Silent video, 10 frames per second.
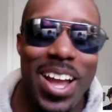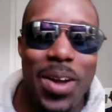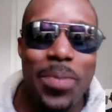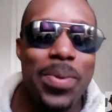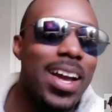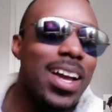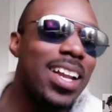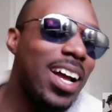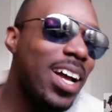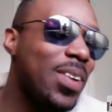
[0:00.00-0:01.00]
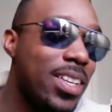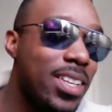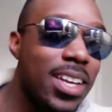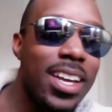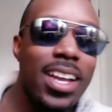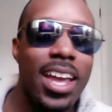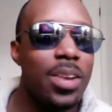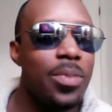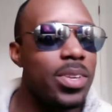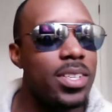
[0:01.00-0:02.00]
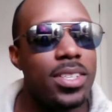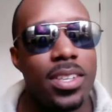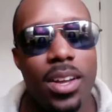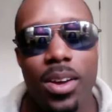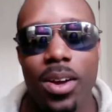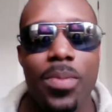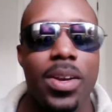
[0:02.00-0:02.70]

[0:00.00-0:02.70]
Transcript: but uh, I did, and it was, oh my